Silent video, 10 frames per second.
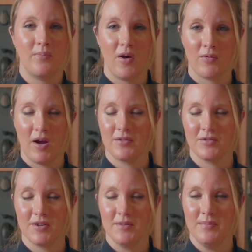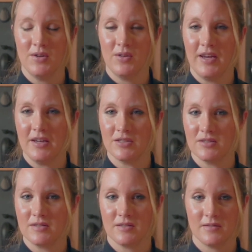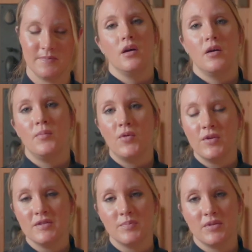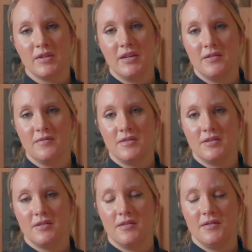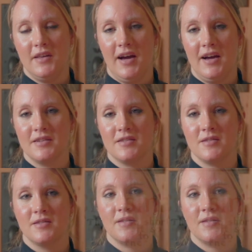around during the Middle Ages. Morris believed that